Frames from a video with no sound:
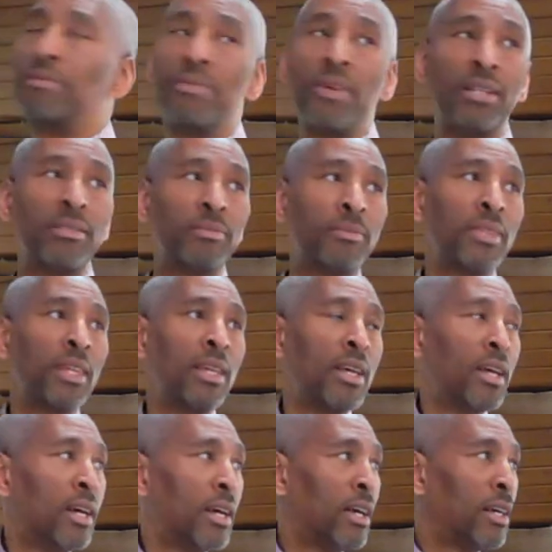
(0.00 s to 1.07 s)
event.
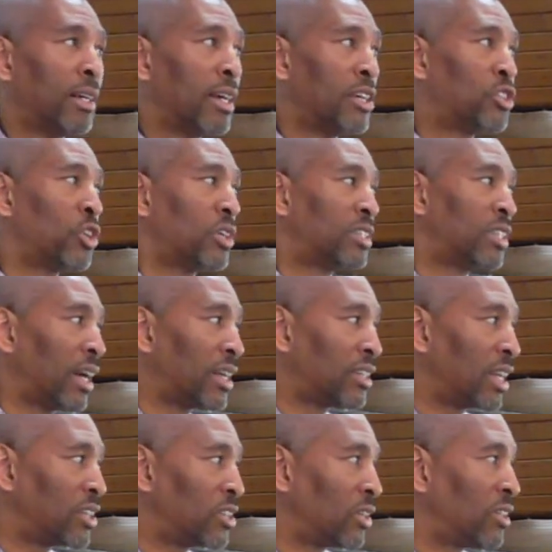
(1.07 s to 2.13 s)
Get your
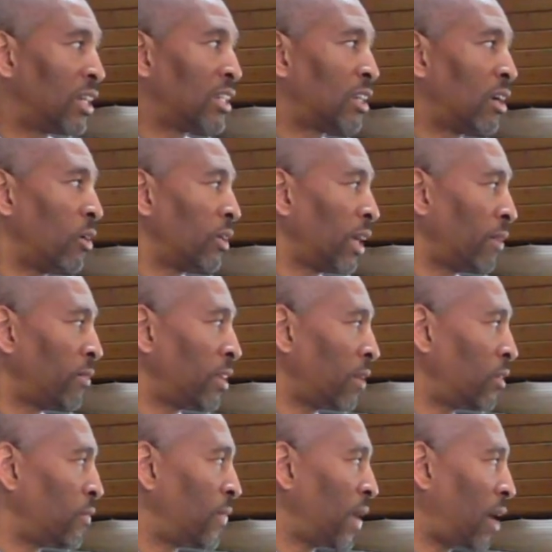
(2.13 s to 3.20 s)
tickets, get your ticket. Go. Have,
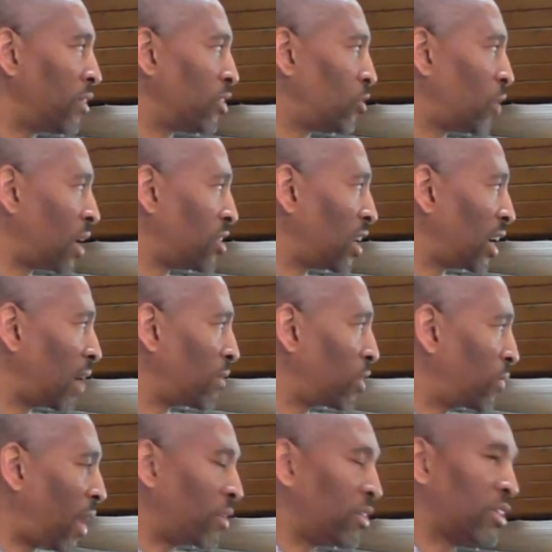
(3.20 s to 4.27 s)
have you found your dress yet? Have
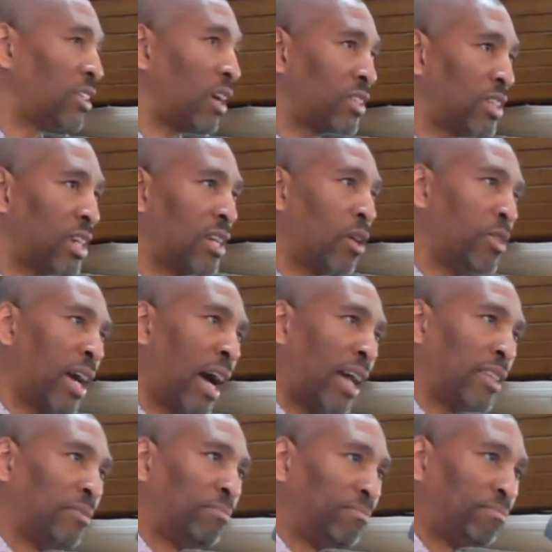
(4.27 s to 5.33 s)
you found your tuxedo
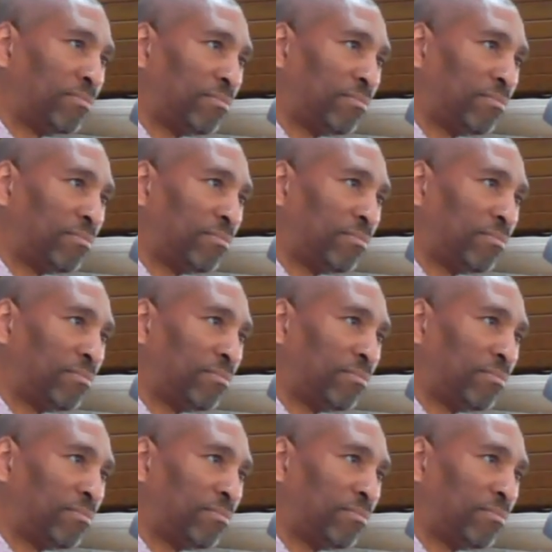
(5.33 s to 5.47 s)
yet?